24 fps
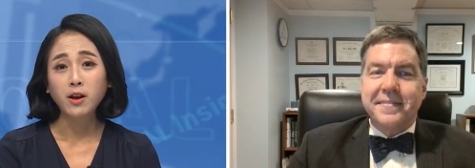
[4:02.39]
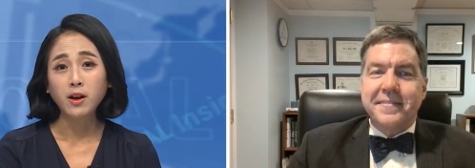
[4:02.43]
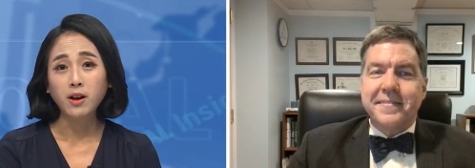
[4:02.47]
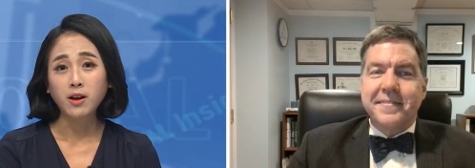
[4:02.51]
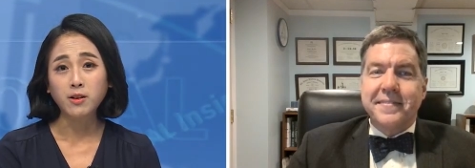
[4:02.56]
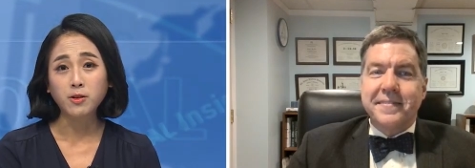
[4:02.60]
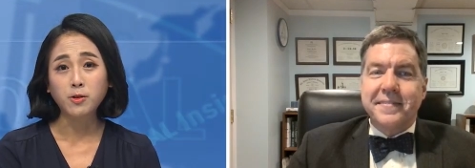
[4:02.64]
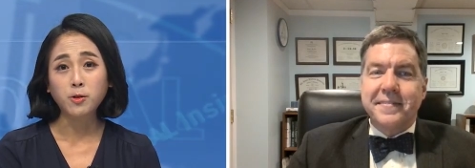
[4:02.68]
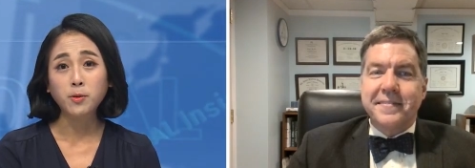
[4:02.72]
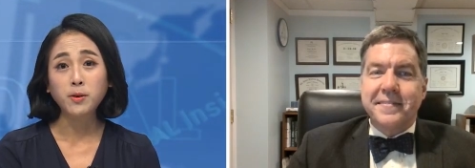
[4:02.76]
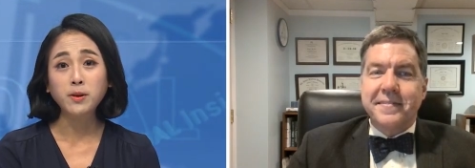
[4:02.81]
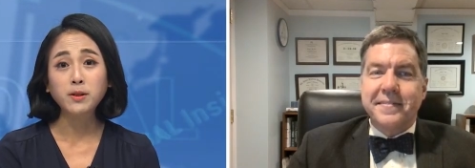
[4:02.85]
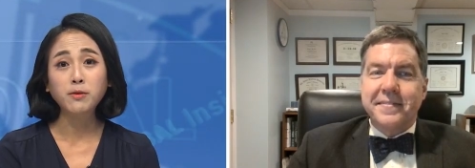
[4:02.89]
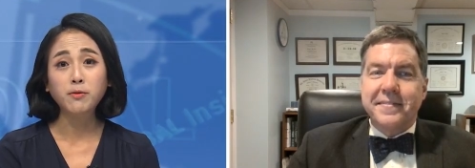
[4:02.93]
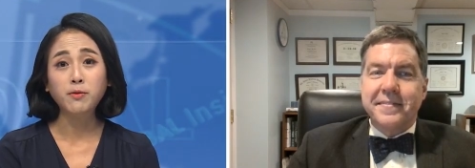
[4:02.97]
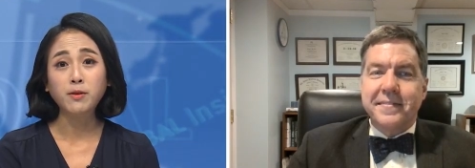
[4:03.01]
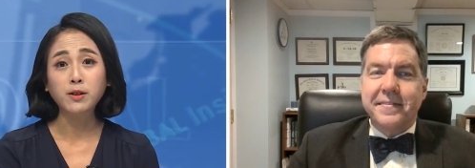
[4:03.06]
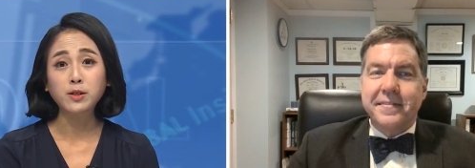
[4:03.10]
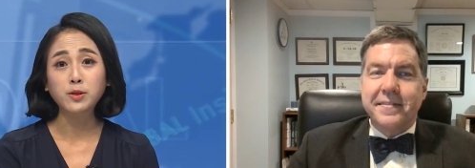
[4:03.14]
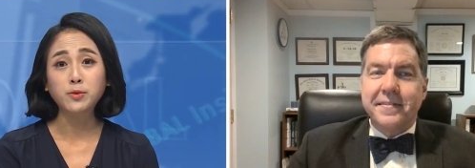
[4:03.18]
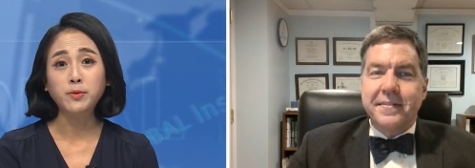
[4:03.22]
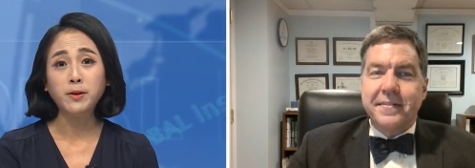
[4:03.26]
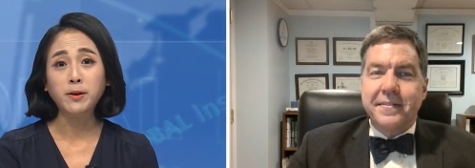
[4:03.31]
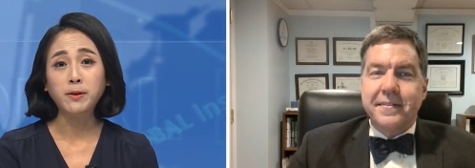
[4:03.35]
Speaker 1: uh,
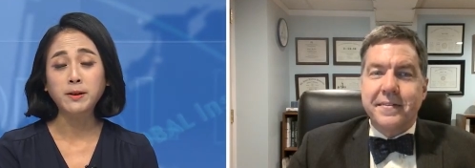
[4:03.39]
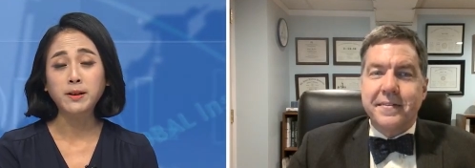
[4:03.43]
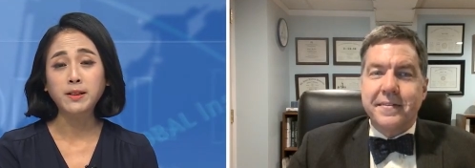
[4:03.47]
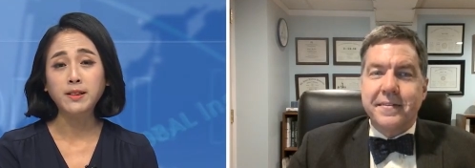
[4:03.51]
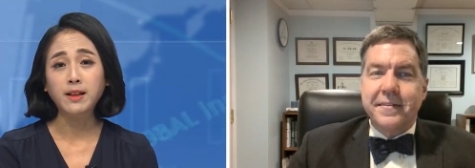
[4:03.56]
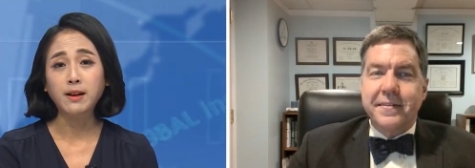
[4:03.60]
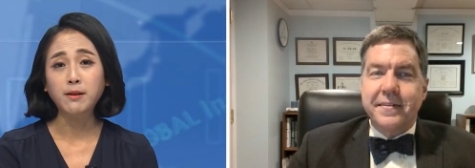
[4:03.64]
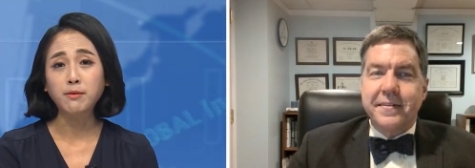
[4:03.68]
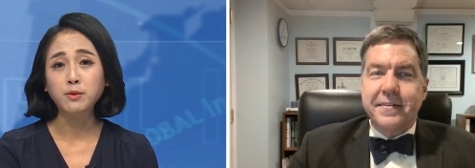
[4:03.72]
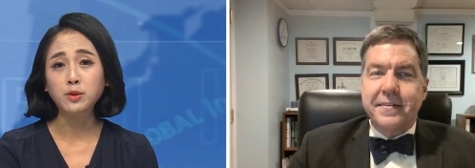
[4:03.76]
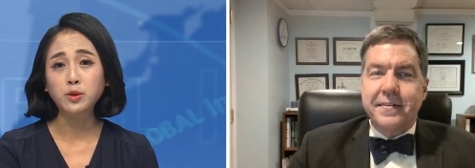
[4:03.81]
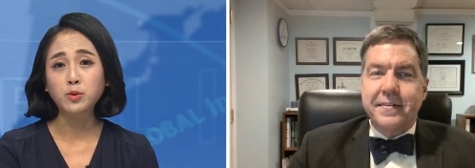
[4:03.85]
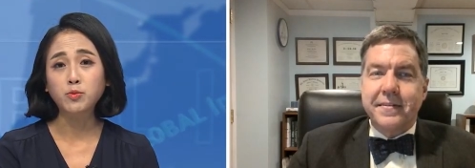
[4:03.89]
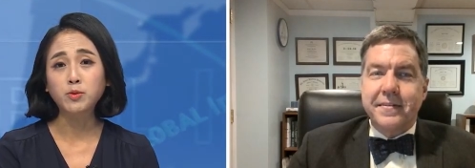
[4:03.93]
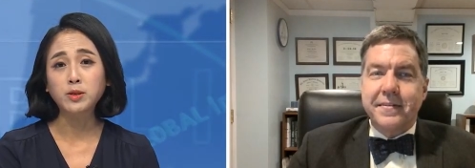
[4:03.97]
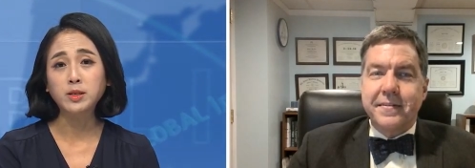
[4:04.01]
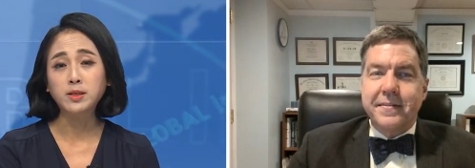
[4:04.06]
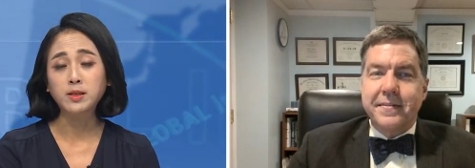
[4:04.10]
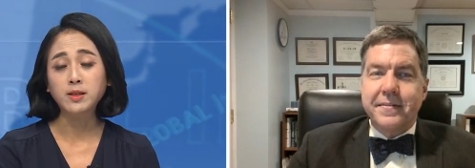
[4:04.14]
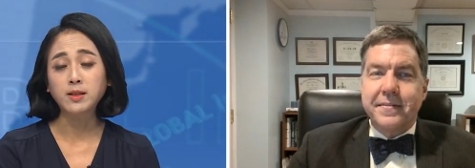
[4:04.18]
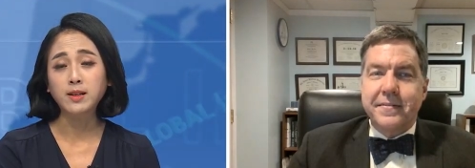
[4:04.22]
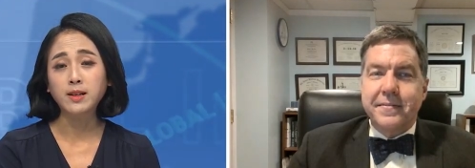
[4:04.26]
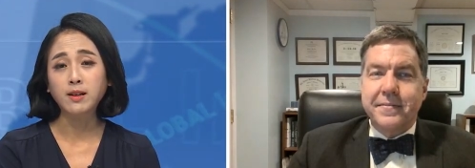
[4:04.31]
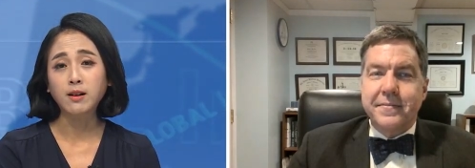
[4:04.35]
coronavirus variant that was
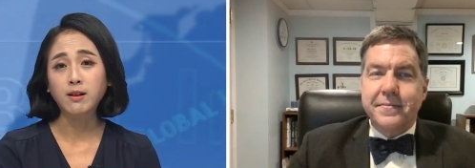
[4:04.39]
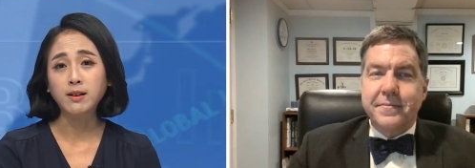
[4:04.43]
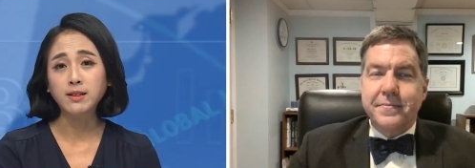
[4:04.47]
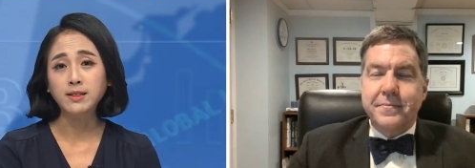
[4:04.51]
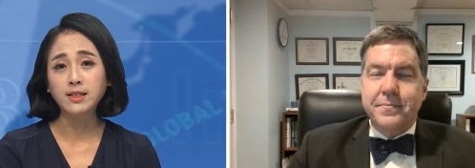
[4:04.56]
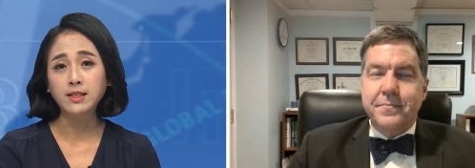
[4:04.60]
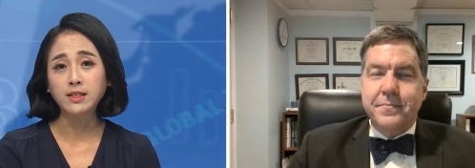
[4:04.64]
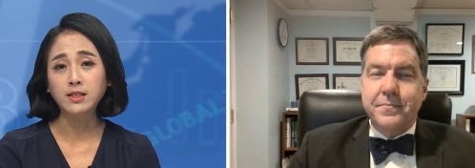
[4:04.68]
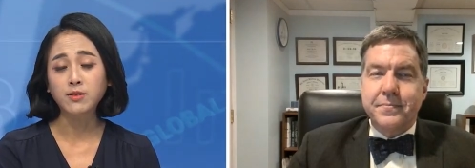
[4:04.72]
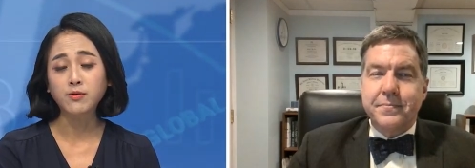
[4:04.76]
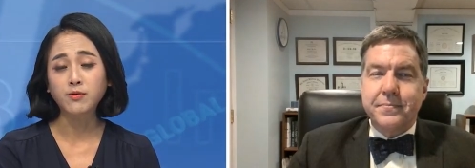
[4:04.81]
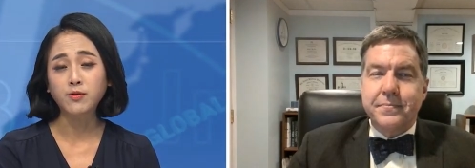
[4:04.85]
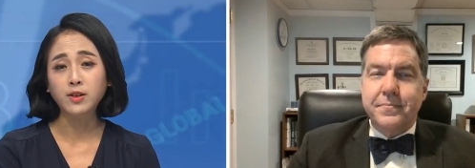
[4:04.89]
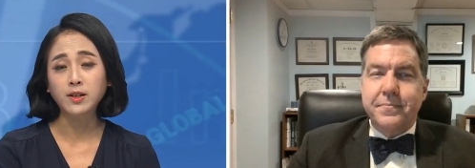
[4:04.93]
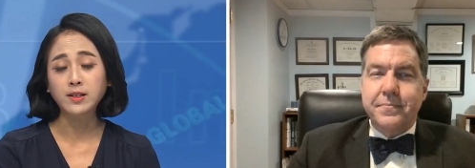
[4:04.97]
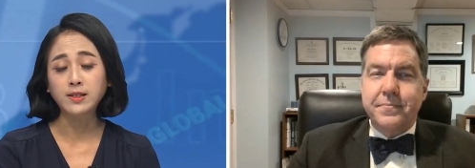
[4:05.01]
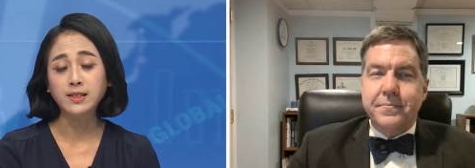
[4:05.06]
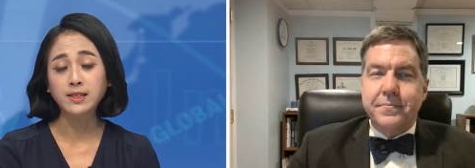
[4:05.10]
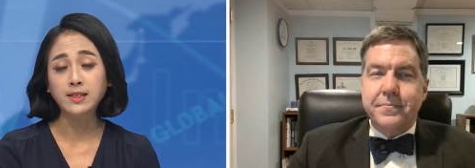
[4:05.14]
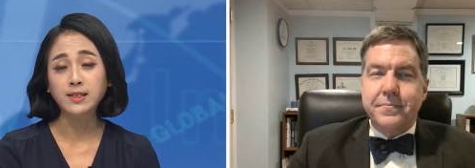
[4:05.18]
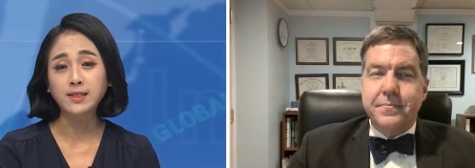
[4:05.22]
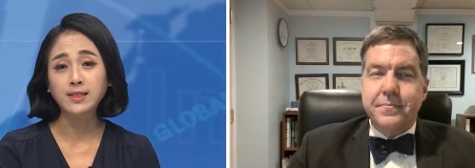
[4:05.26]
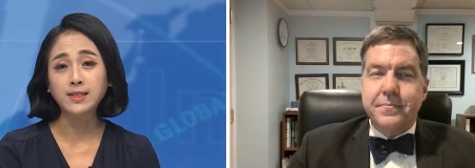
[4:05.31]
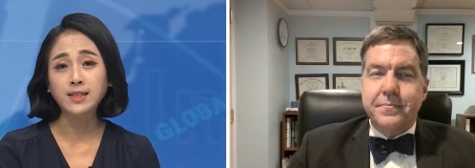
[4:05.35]
recently
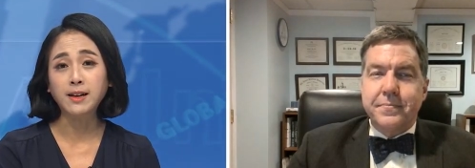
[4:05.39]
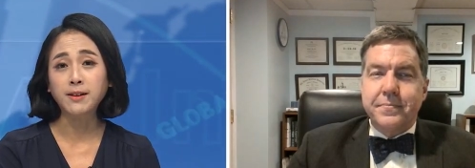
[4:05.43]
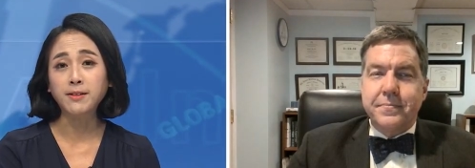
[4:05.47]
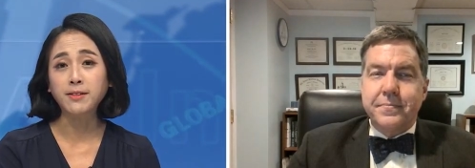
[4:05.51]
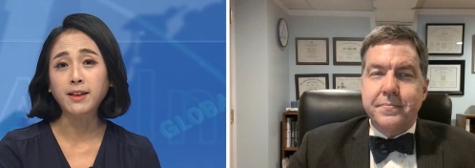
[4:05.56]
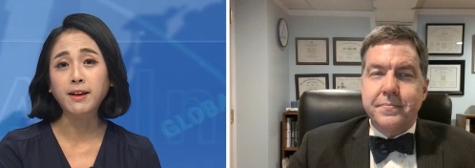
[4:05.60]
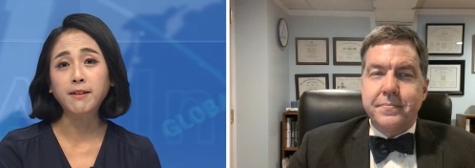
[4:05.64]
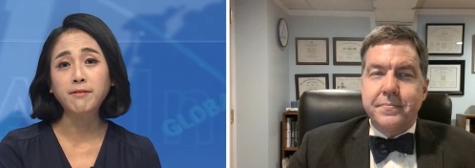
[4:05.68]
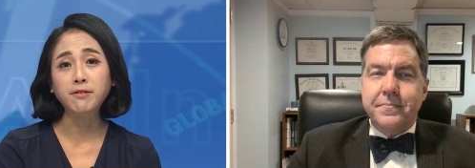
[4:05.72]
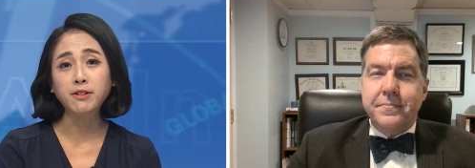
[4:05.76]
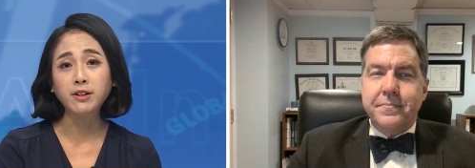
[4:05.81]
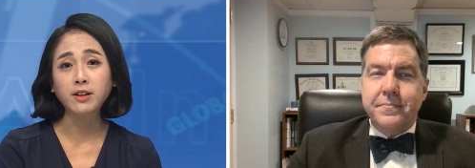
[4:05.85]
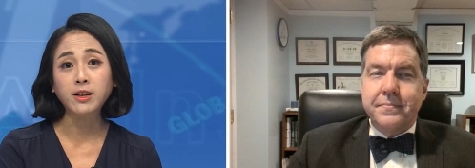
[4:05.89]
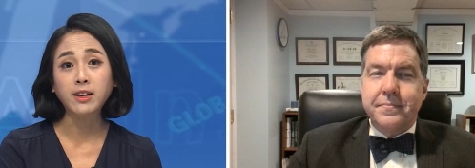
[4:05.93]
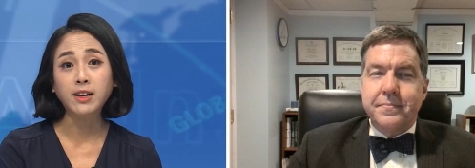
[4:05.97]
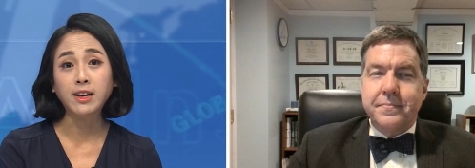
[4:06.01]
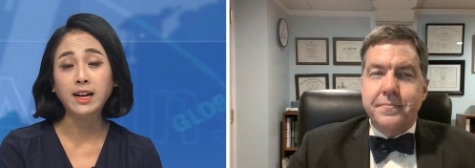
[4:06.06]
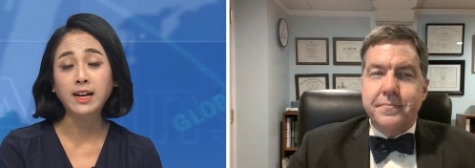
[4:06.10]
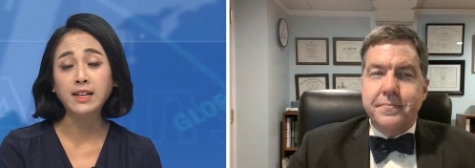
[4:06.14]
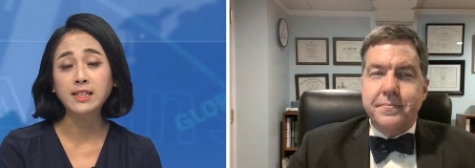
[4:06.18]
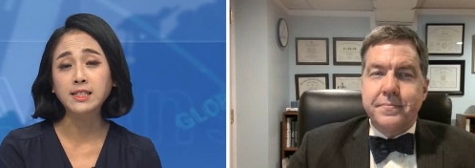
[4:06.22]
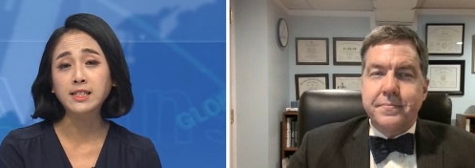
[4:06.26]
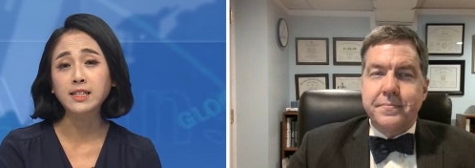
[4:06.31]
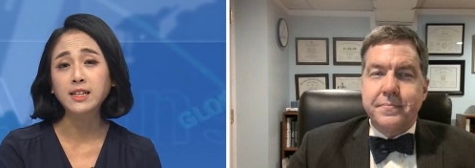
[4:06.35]
identified in South Africa,
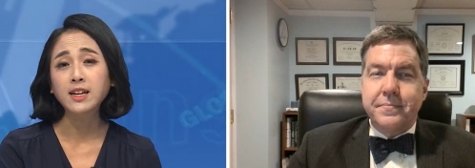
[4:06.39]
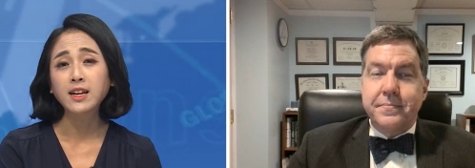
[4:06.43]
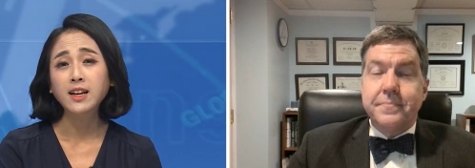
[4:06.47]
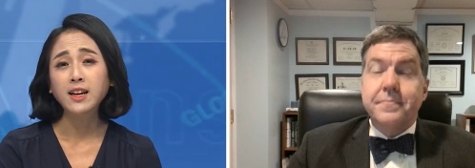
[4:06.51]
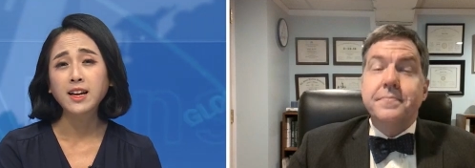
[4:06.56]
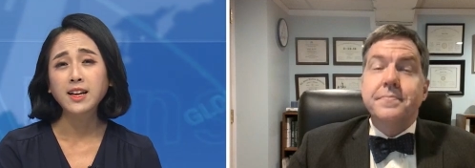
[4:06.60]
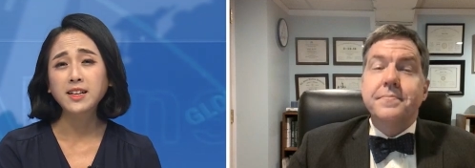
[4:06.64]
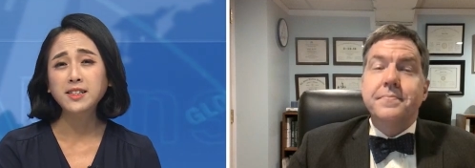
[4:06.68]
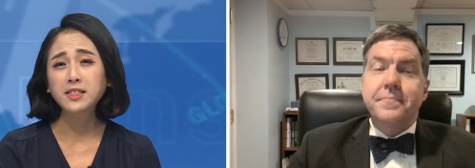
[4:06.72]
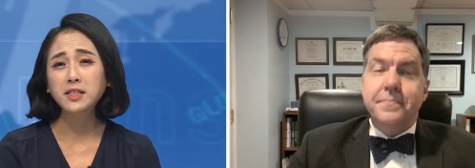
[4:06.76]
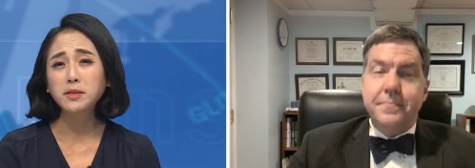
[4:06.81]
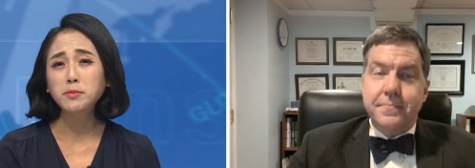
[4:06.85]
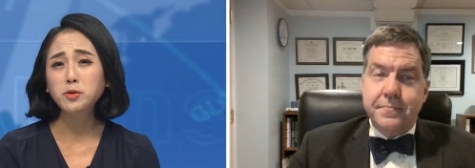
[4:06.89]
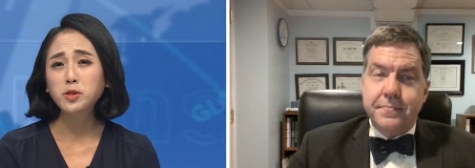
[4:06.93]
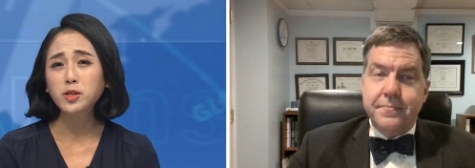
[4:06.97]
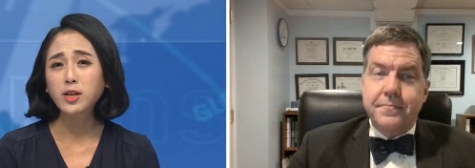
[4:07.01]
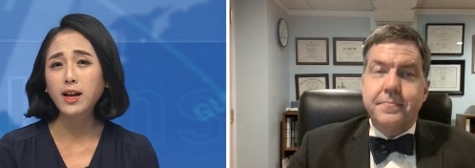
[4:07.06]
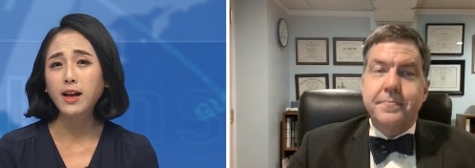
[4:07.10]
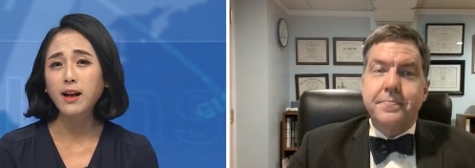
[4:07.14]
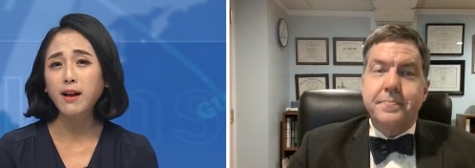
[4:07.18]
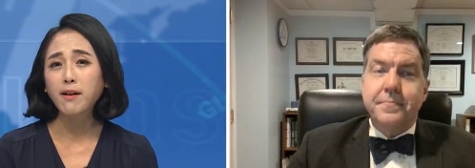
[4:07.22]
and it seems to mm-hmm.